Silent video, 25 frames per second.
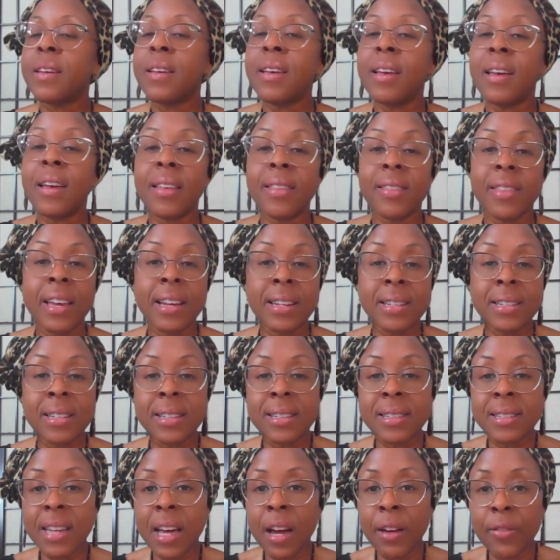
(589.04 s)
then
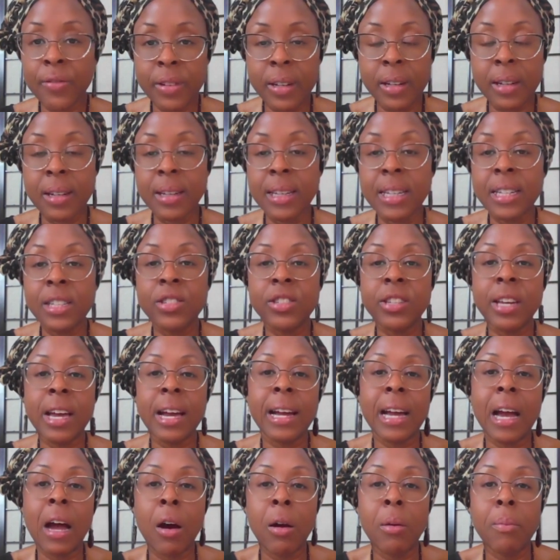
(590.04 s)
definitely
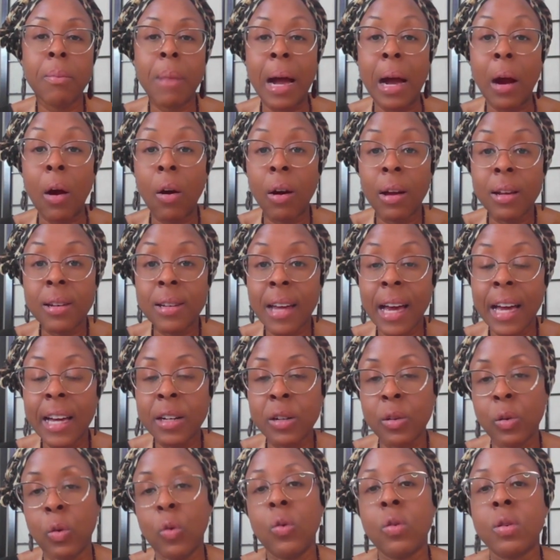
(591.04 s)
check out my
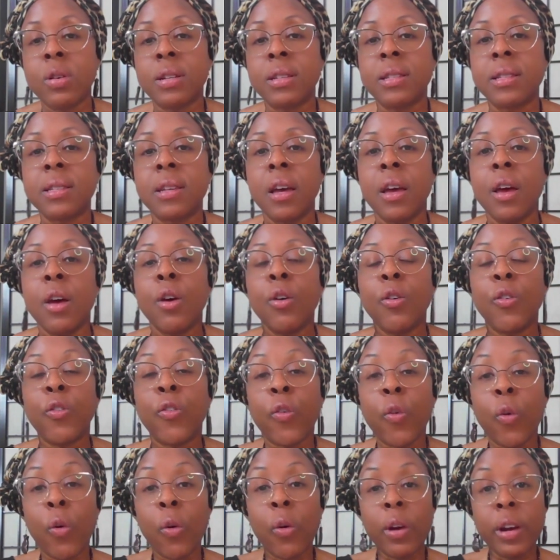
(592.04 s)
online course
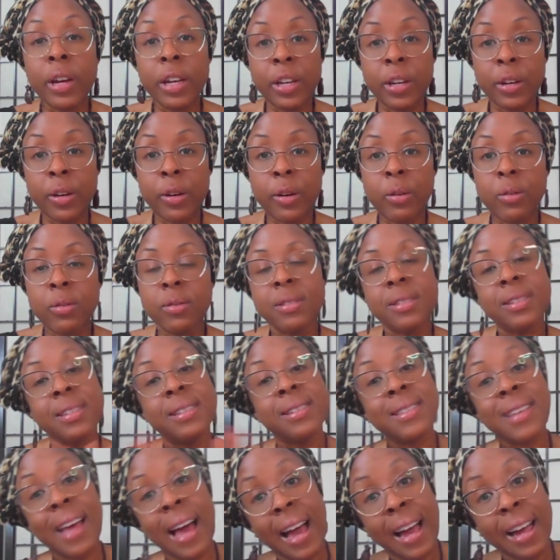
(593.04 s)
for you,
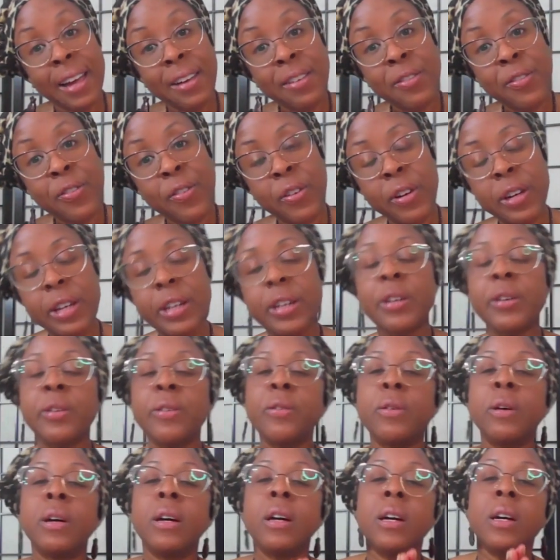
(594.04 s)
designed for
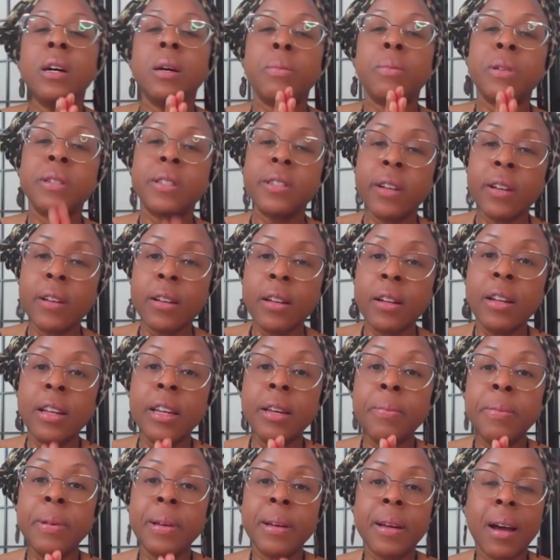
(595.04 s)
you,
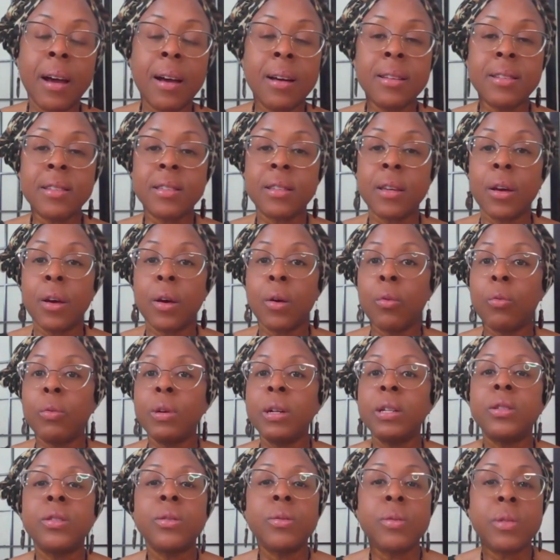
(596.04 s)
particularly because
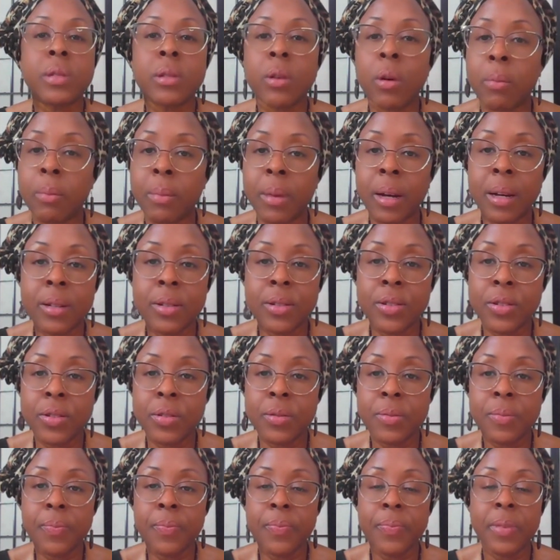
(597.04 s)
we do so
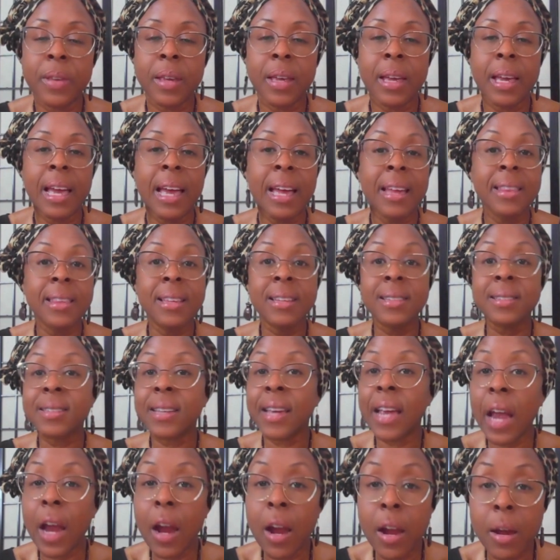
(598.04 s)
much. In this
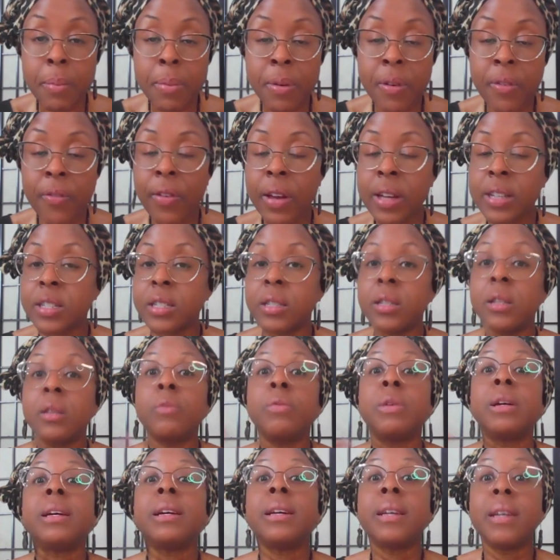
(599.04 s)
caring profession,
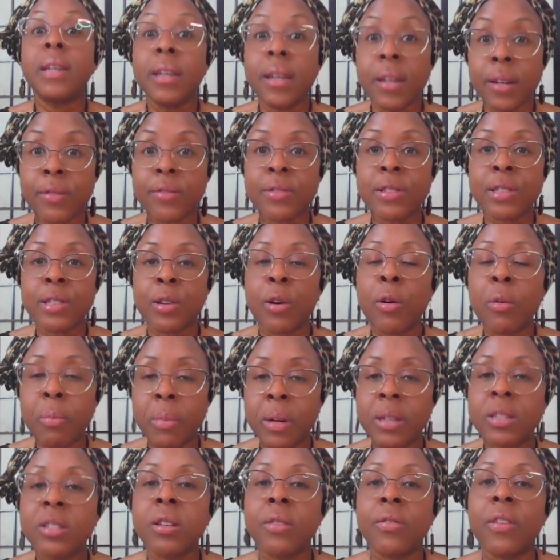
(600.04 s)
we give so
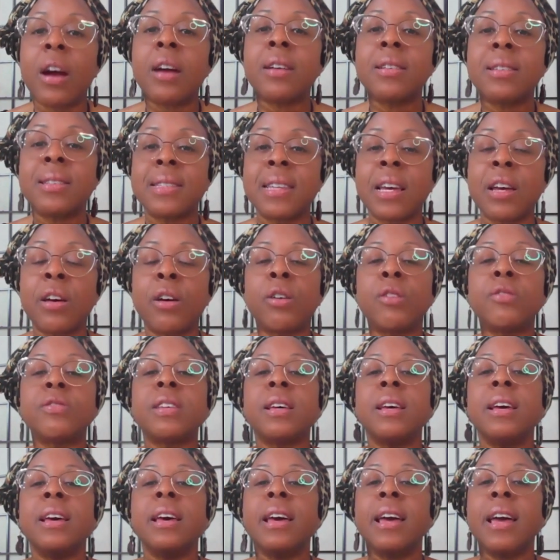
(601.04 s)
much of ourselves,
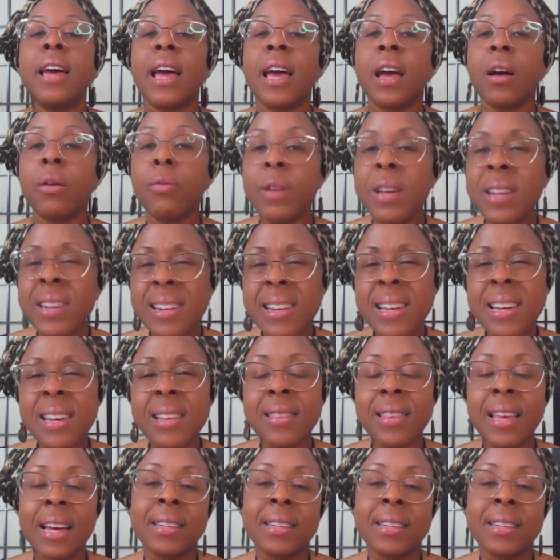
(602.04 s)
and we need that